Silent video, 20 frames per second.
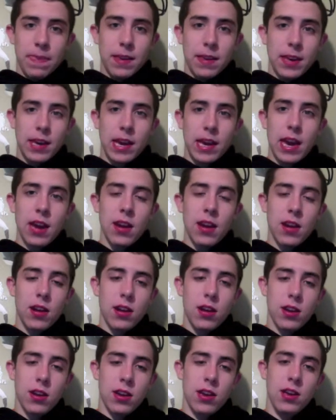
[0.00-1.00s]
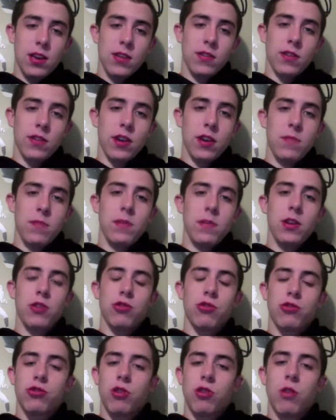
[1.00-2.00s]
Canada is going to be
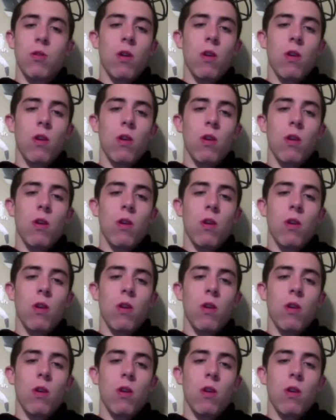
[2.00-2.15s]
so